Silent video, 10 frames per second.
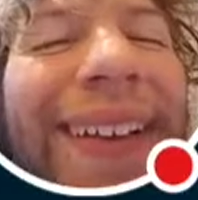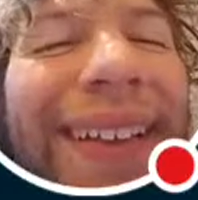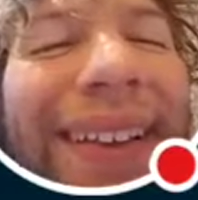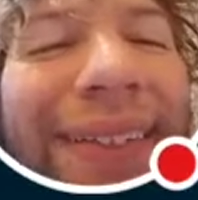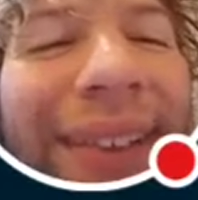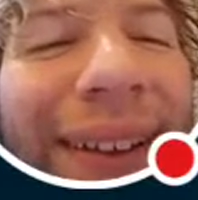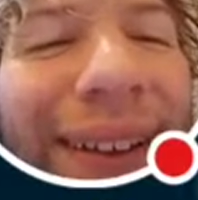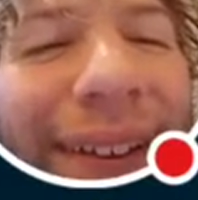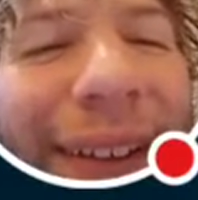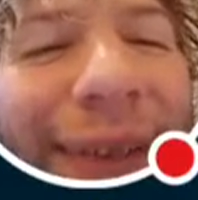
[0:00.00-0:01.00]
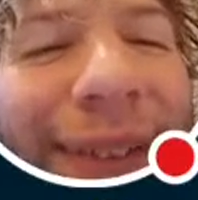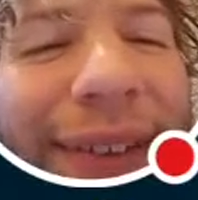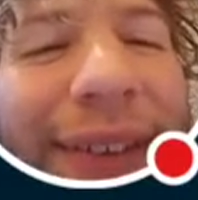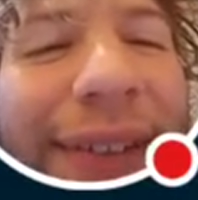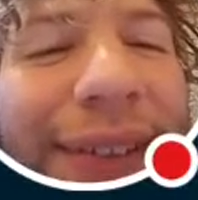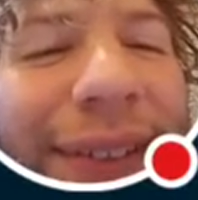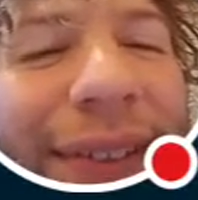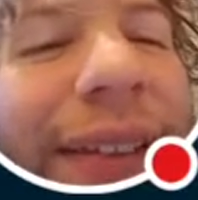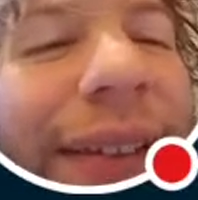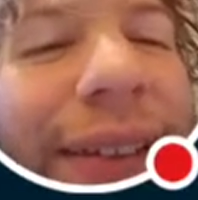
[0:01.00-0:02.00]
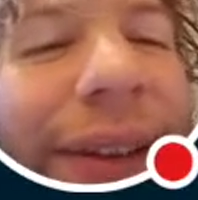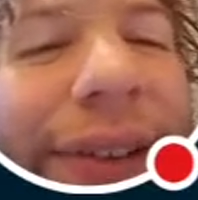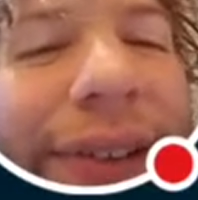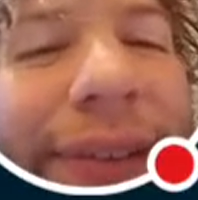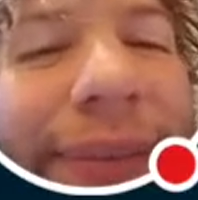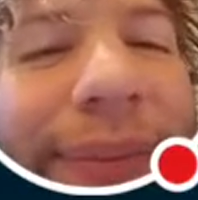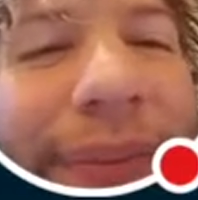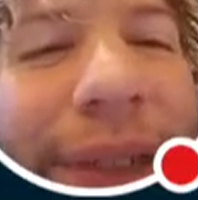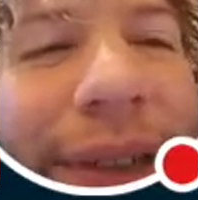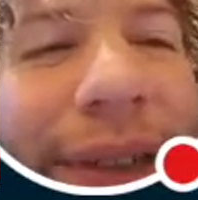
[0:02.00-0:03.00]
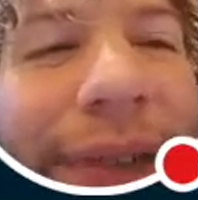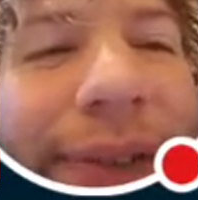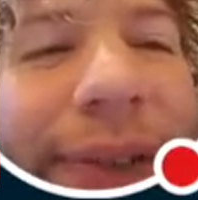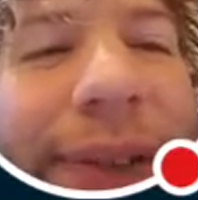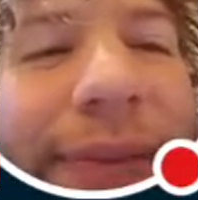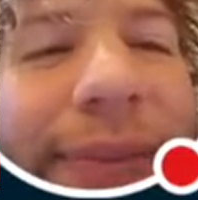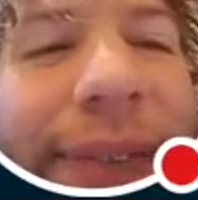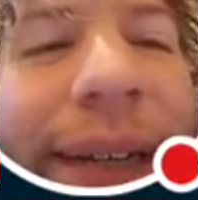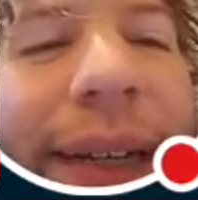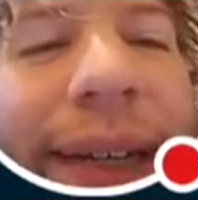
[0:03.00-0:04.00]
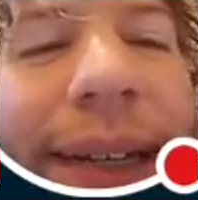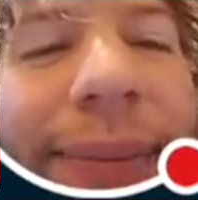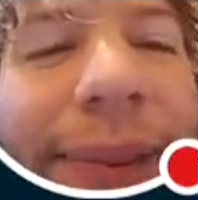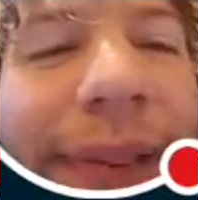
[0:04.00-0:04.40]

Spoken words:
Like really hard damage dealers and the occasional like hardcore deny comps.